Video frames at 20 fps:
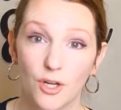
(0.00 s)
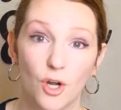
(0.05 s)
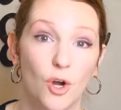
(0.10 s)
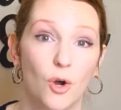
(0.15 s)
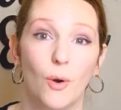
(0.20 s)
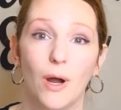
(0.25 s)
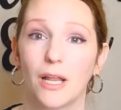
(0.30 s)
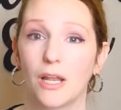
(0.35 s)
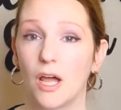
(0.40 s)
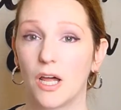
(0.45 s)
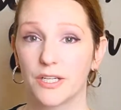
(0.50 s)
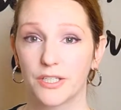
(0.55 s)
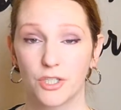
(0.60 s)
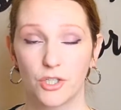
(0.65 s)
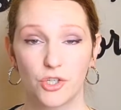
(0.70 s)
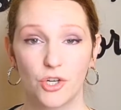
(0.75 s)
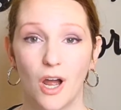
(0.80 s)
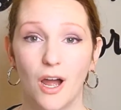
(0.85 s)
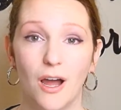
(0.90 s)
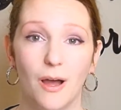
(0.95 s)
Oh, I lost a
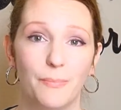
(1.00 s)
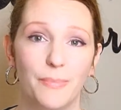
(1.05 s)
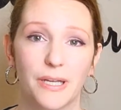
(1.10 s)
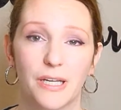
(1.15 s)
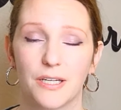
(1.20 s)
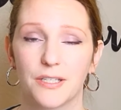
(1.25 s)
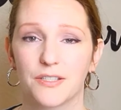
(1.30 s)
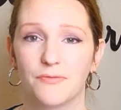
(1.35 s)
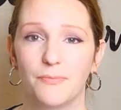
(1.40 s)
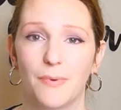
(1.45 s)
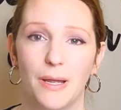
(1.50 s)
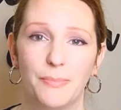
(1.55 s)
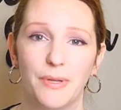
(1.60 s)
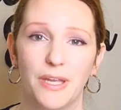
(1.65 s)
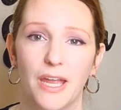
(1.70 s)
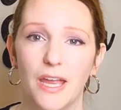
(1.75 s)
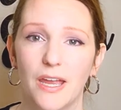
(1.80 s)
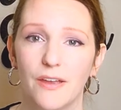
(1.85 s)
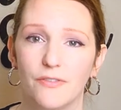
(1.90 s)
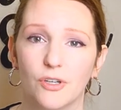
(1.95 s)
job because of my
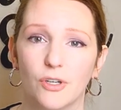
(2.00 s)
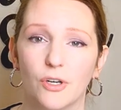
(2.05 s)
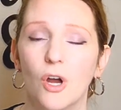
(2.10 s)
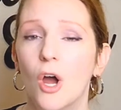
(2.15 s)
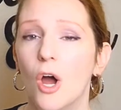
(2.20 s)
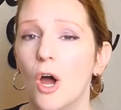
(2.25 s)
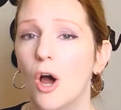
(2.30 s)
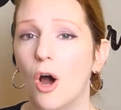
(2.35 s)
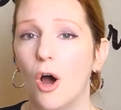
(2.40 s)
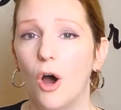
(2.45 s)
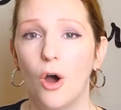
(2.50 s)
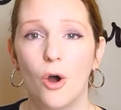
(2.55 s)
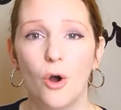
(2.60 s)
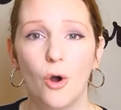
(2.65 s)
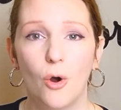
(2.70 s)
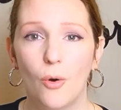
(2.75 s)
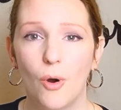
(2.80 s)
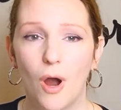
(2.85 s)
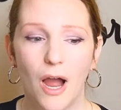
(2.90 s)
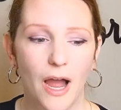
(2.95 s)
behavior.
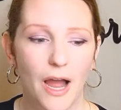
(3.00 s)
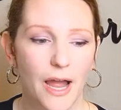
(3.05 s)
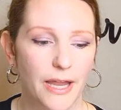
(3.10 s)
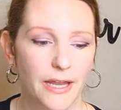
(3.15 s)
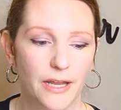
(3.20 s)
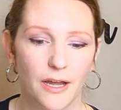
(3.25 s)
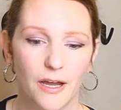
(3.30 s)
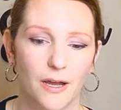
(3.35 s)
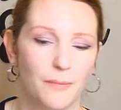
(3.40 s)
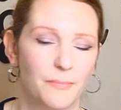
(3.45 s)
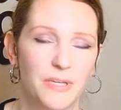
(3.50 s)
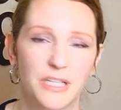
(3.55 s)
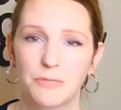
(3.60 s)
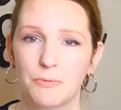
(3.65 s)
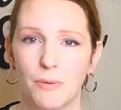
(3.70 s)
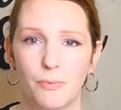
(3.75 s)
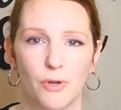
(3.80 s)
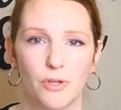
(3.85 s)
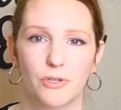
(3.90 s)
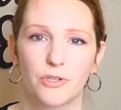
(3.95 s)
Oh, I missed
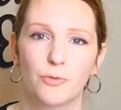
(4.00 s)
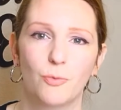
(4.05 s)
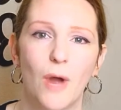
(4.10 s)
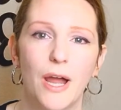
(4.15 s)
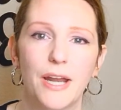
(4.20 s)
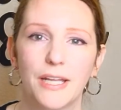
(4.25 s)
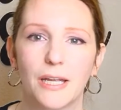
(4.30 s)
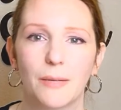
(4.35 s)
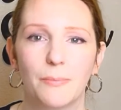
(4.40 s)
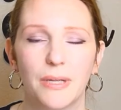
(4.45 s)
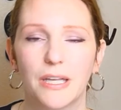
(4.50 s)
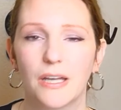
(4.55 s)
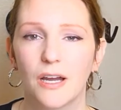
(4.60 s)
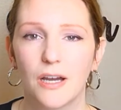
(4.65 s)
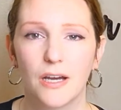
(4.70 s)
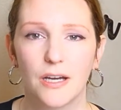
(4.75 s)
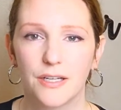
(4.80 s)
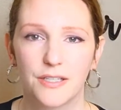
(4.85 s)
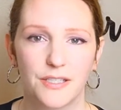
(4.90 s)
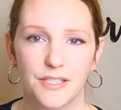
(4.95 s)
my brother's wedding
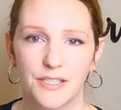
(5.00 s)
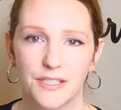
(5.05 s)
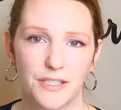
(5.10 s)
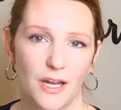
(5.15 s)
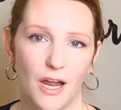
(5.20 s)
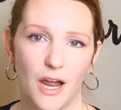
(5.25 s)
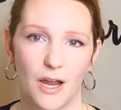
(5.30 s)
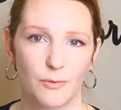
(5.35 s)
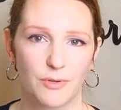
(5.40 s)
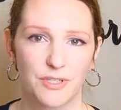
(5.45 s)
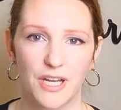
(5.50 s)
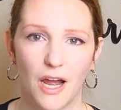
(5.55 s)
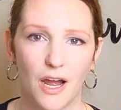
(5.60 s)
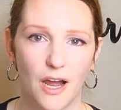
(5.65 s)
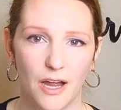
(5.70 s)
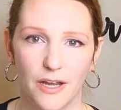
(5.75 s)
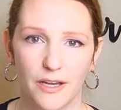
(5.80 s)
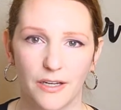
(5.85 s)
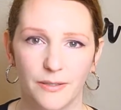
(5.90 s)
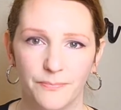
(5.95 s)
because I was
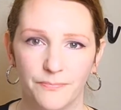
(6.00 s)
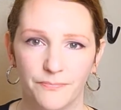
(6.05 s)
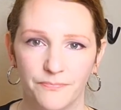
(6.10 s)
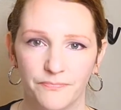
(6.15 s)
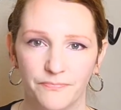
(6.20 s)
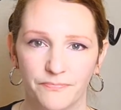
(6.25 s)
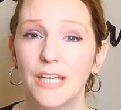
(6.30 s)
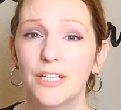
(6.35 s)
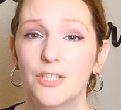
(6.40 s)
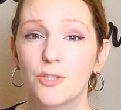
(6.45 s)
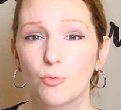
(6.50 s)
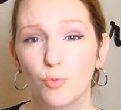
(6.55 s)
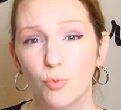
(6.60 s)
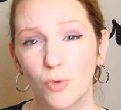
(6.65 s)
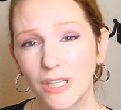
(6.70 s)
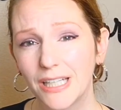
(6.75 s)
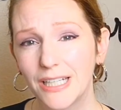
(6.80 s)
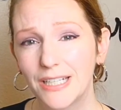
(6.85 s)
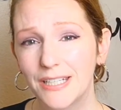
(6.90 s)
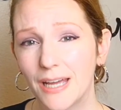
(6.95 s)
high. And it's
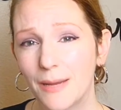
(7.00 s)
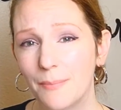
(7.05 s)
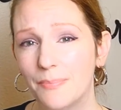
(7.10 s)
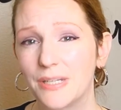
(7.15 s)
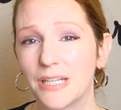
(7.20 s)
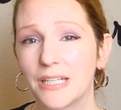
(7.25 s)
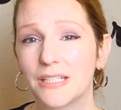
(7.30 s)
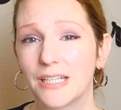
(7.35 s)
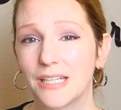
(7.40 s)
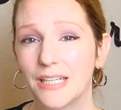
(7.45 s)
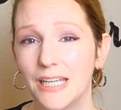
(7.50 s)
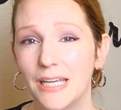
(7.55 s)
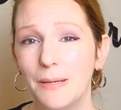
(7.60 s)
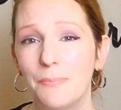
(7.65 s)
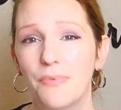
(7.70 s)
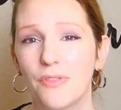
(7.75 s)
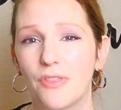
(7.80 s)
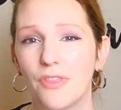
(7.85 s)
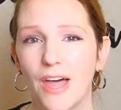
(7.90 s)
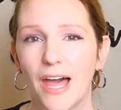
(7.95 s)
really tempting to
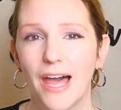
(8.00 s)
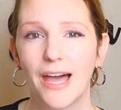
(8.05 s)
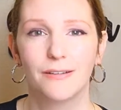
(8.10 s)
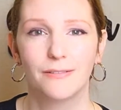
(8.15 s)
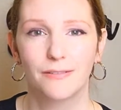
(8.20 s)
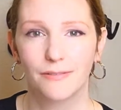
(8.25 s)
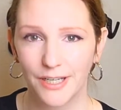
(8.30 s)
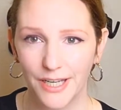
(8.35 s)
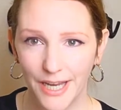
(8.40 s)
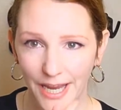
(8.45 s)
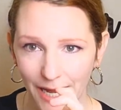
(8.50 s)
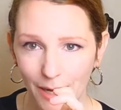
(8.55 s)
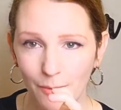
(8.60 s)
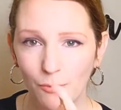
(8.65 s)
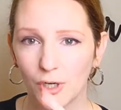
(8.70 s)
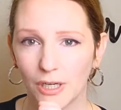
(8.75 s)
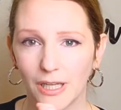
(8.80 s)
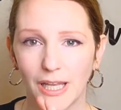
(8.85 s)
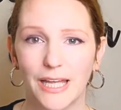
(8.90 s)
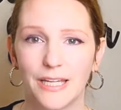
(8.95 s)
keep that
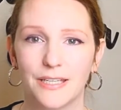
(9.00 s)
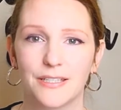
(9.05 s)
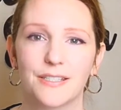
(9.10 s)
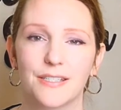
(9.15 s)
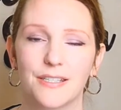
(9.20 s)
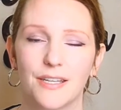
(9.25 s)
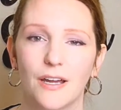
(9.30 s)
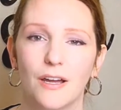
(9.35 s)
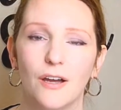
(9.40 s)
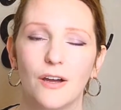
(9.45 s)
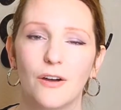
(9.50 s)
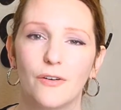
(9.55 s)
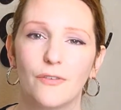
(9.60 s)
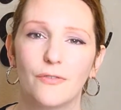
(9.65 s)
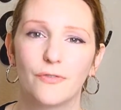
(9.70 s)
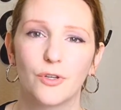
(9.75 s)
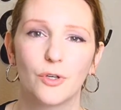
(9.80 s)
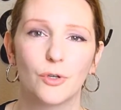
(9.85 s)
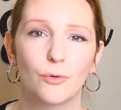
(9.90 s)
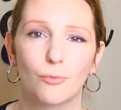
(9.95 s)
camera lens
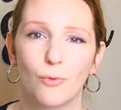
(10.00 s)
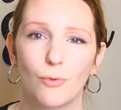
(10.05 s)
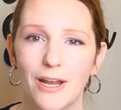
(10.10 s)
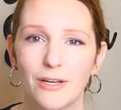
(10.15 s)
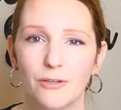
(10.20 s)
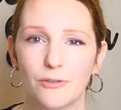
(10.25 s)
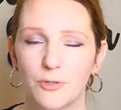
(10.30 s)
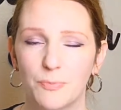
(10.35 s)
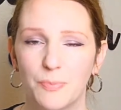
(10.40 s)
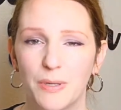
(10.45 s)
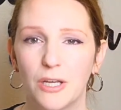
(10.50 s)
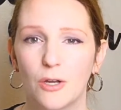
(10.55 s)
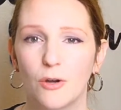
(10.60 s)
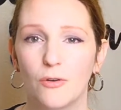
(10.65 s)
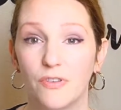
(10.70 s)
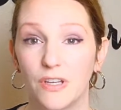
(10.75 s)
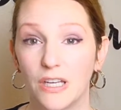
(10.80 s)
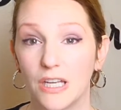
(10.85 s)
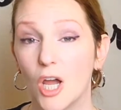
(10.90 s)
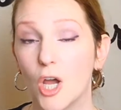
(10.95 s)
of your writer's
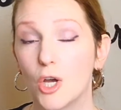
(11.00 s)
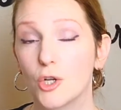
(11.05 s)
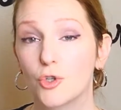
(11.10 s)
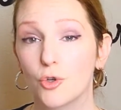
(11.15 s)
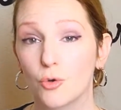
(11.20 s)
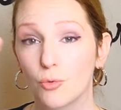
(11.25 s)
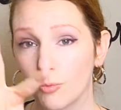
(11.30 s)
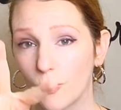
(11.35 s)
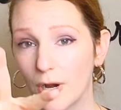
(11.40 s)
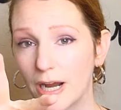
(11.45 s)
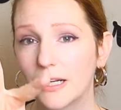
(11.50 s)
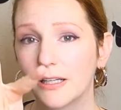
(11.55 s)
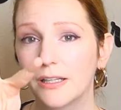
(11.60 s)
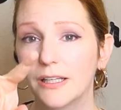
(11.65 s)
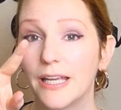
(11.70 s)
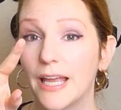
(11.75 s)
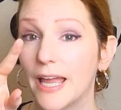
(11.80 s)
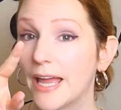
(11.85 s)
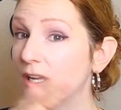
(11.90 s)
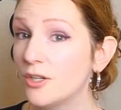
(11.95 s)
POV
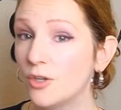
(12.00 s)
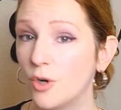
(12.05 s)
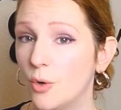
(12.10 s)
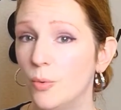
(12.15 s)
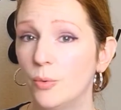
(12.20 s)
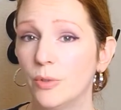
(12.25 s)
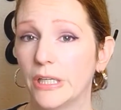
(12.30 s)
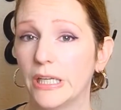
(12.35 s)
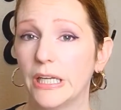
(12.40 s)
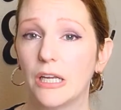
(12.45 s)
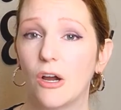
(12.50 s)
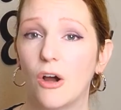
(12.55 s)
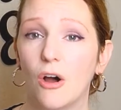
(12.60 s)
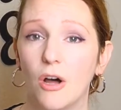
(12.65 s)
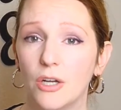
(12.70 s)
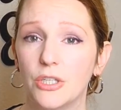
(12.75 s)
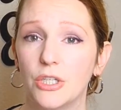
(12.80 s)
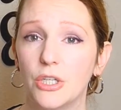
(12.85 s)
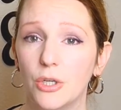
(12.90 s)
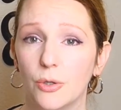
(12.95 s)
directly and only
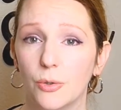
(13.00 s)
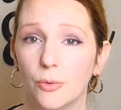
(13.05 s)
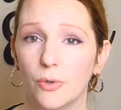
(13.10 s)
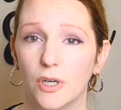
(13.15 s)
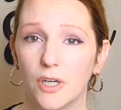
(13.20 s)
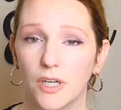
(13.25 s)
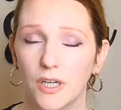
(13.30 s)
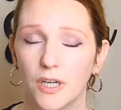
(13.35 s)
on you.